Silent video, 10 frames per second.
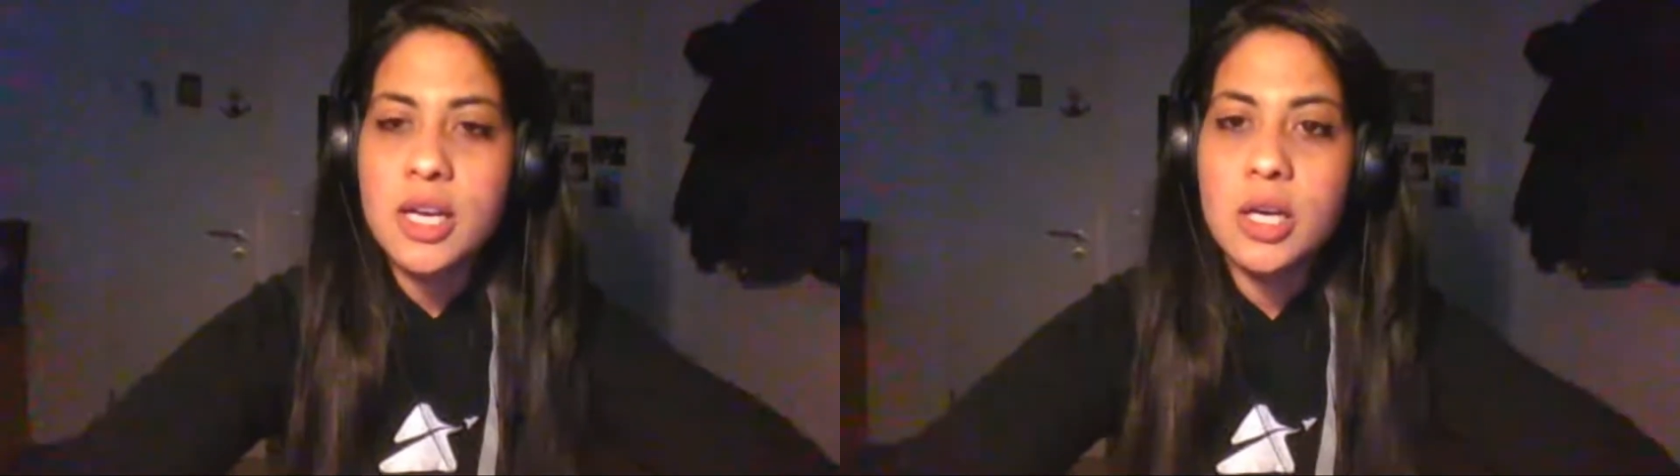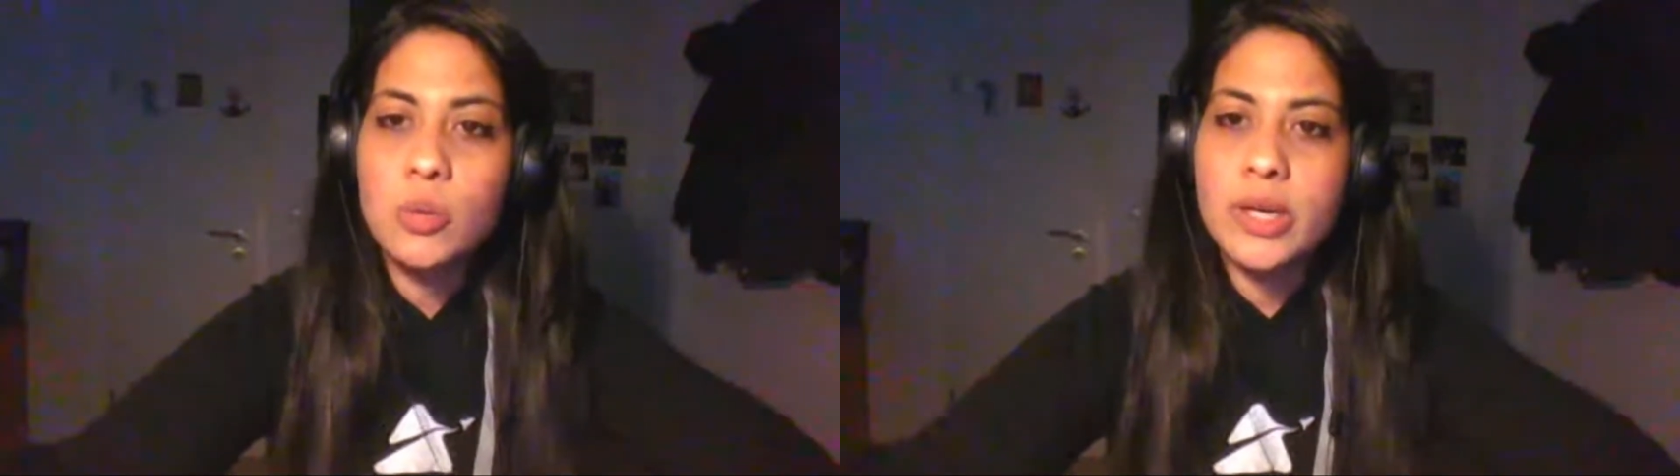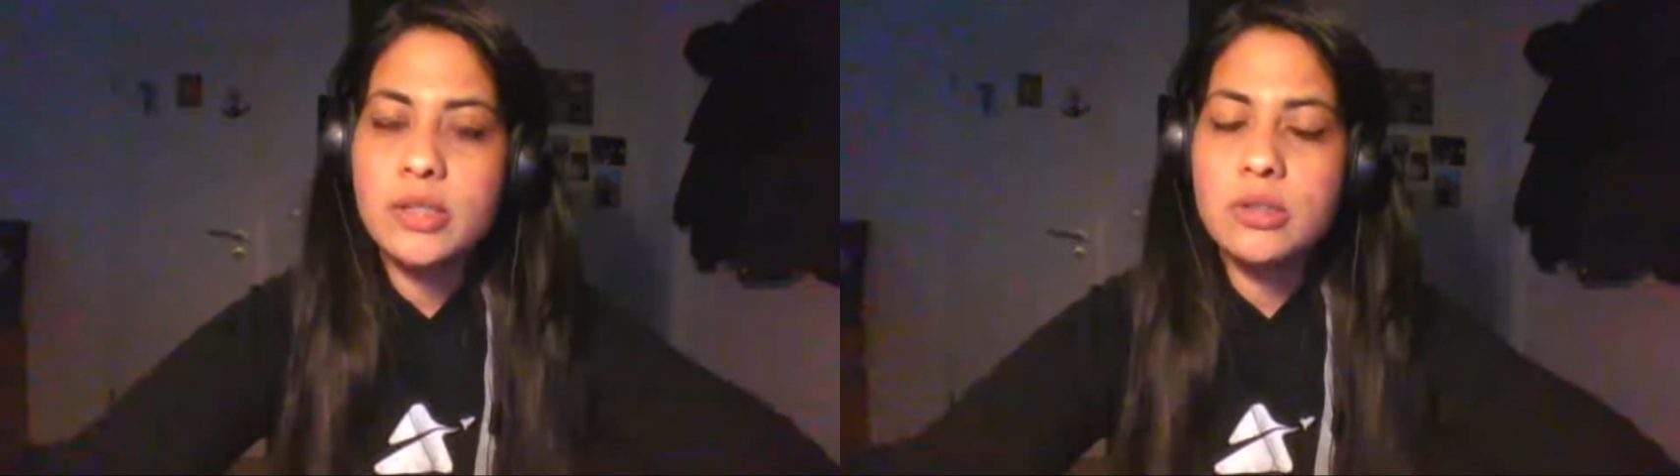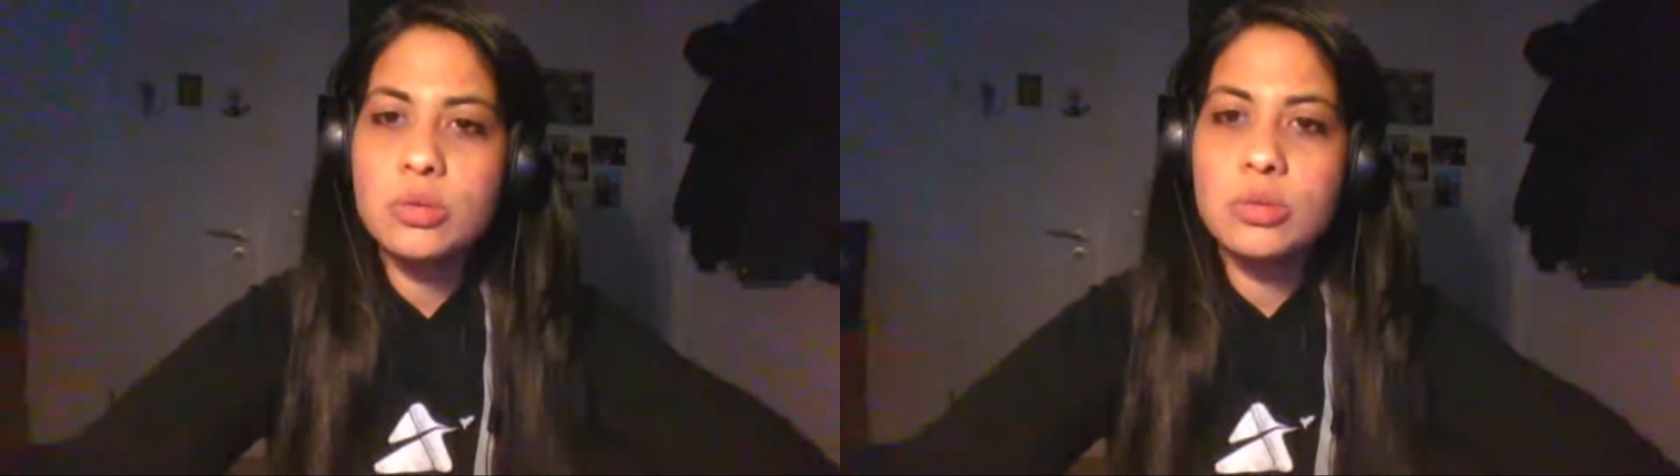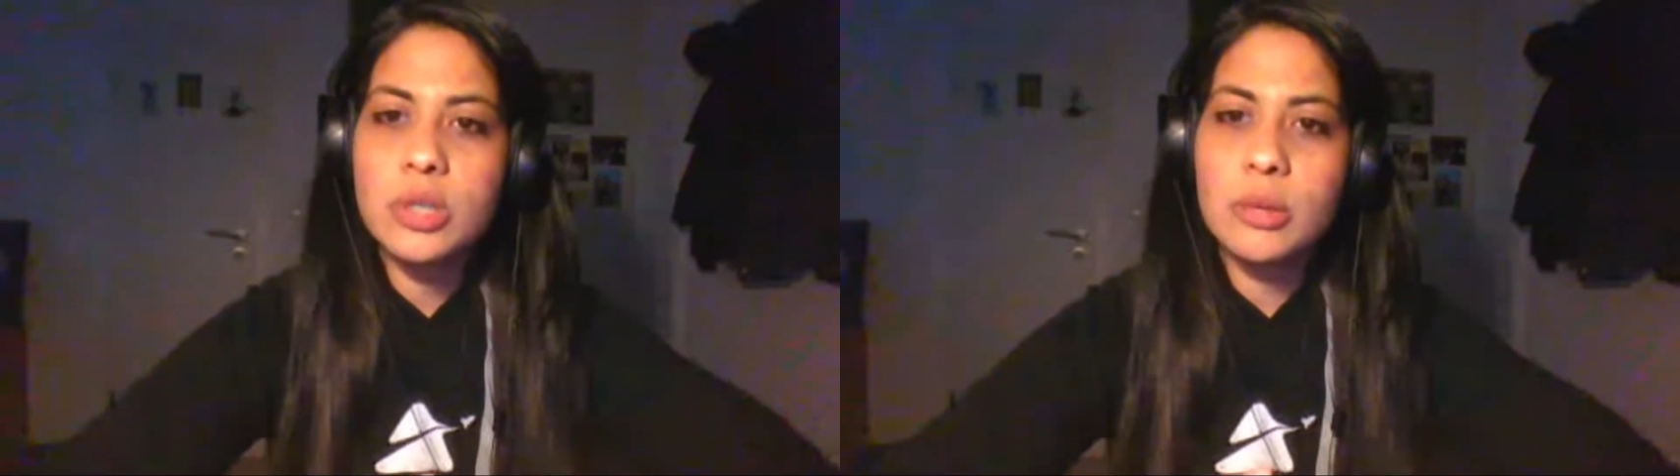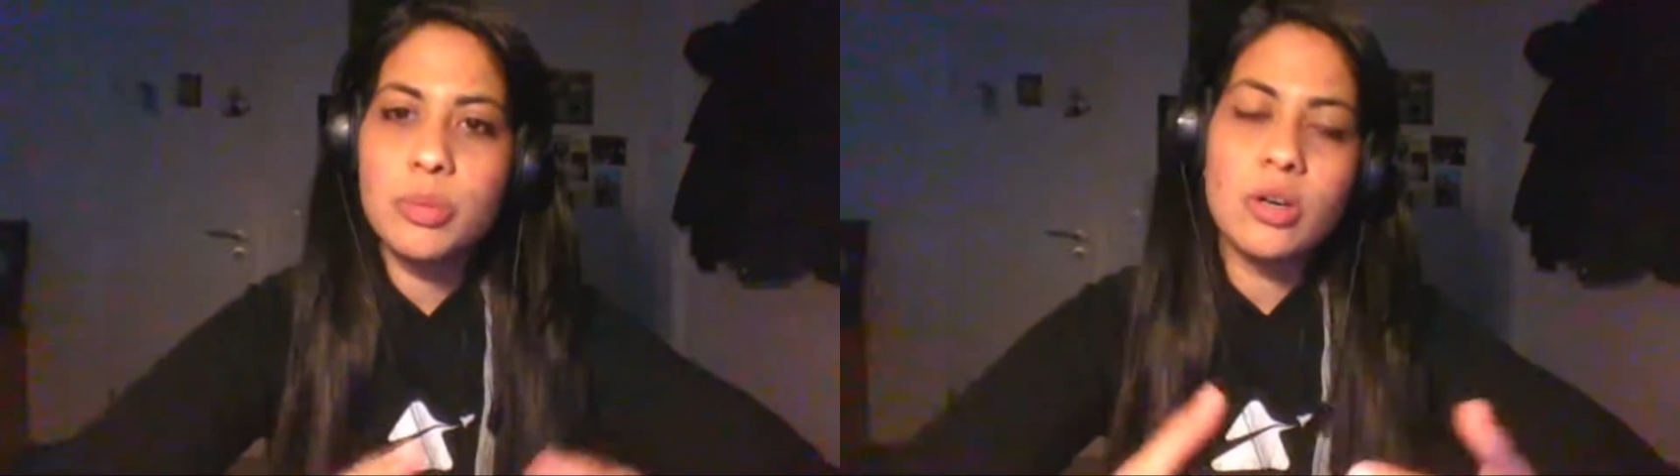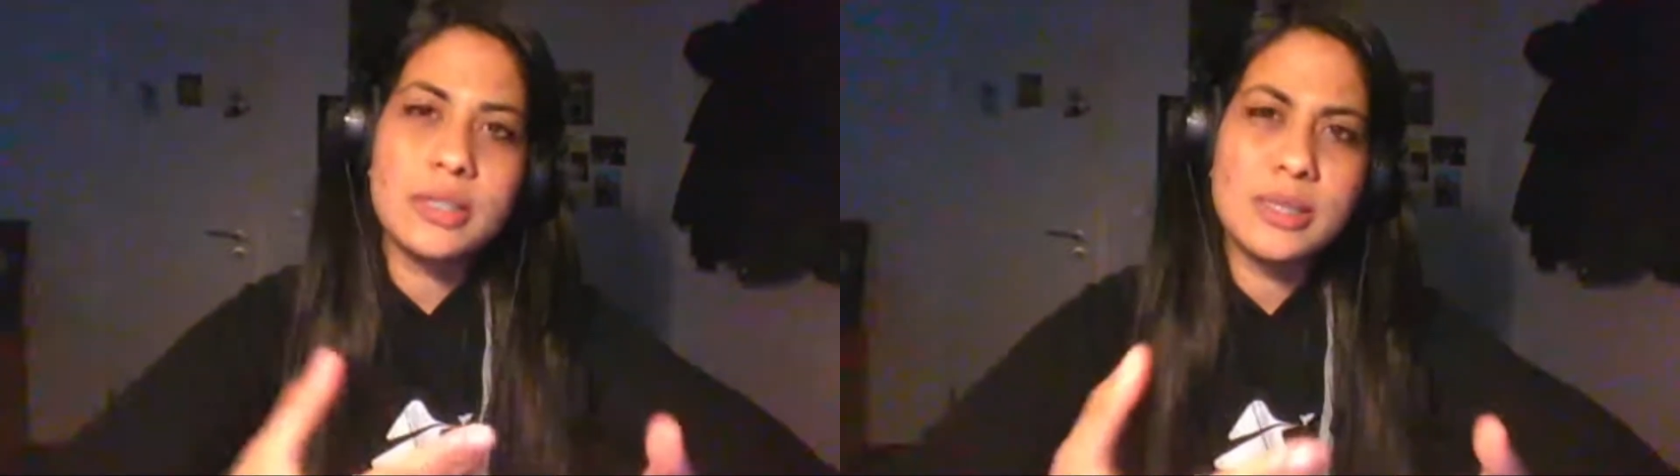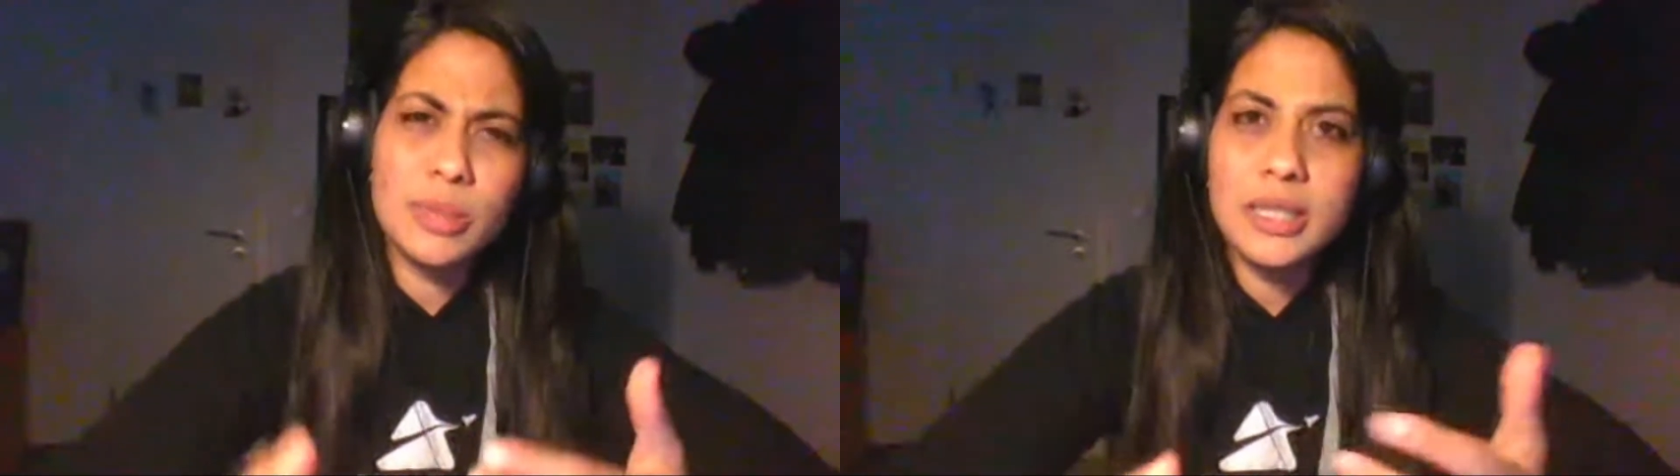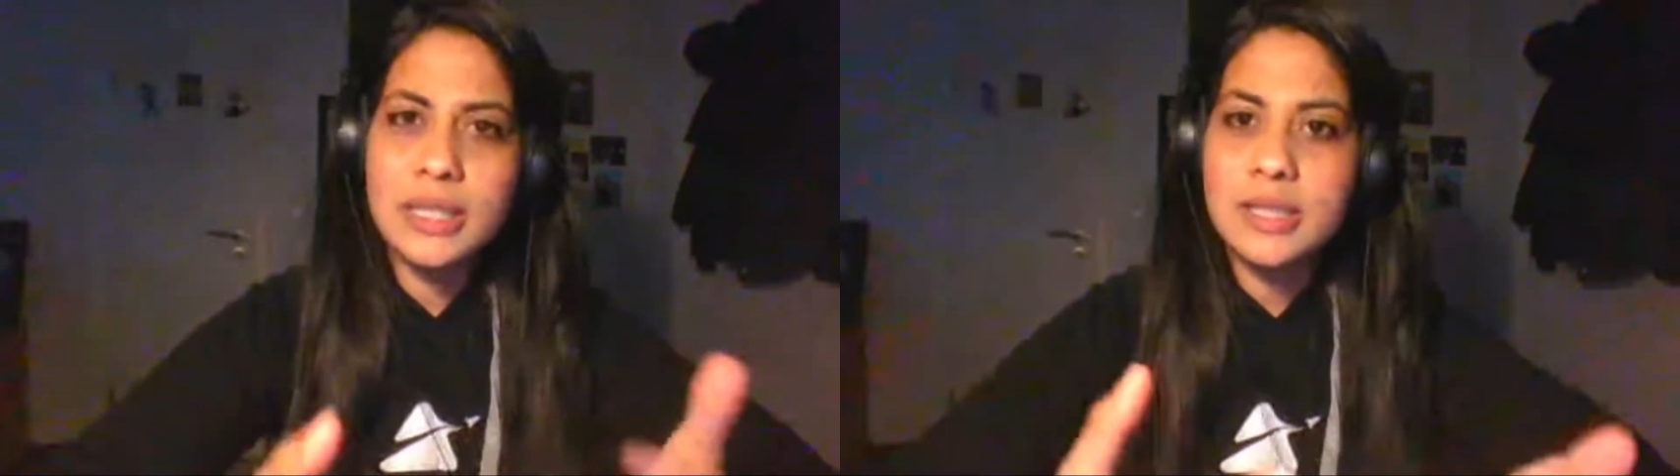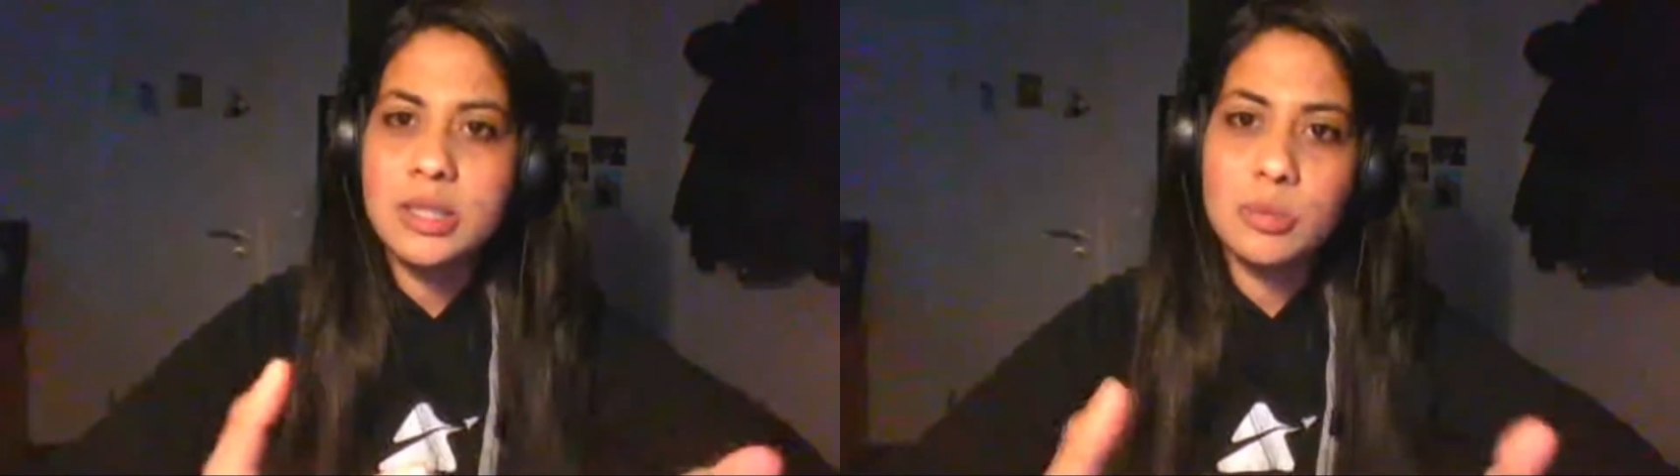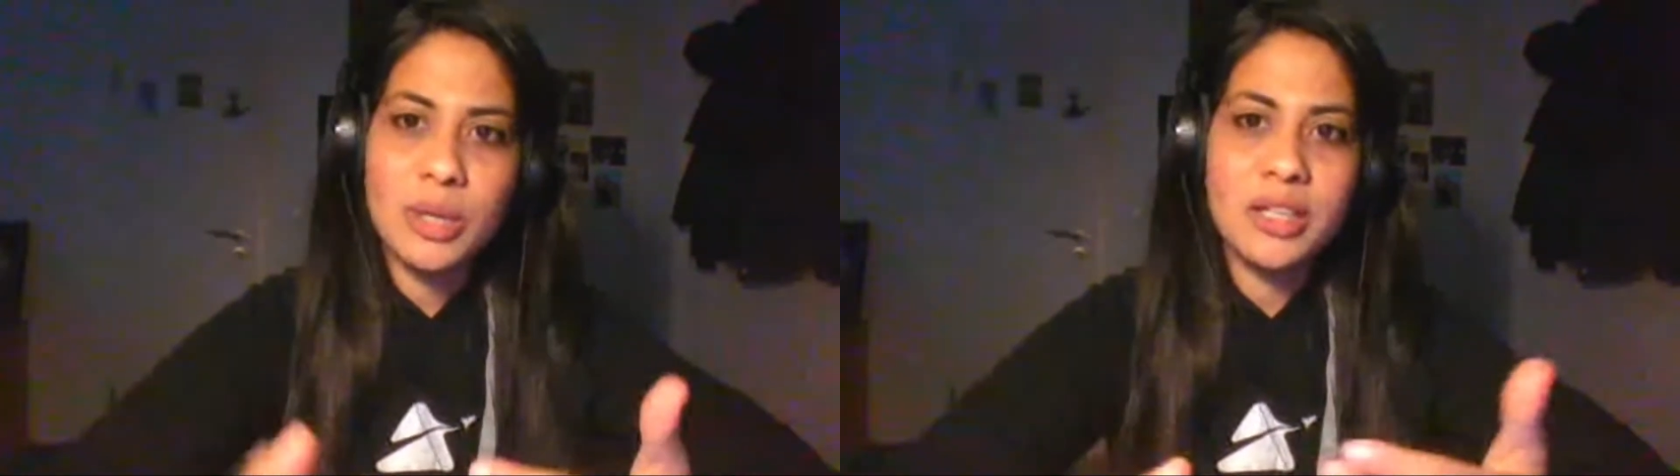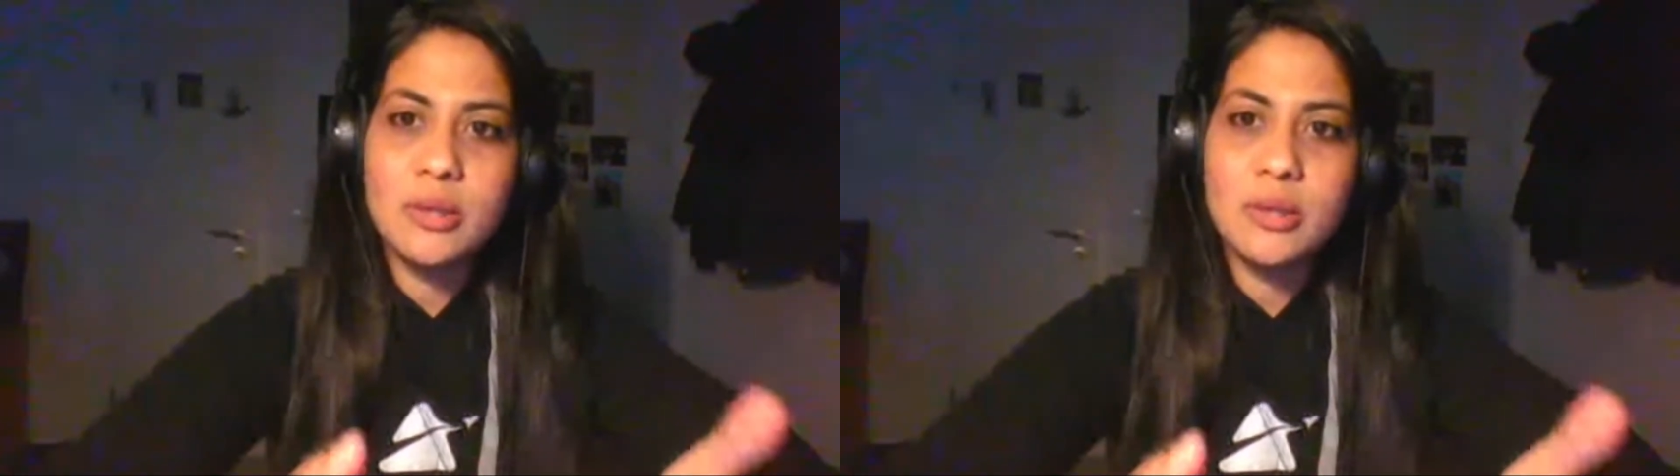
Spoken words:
where you approximately spend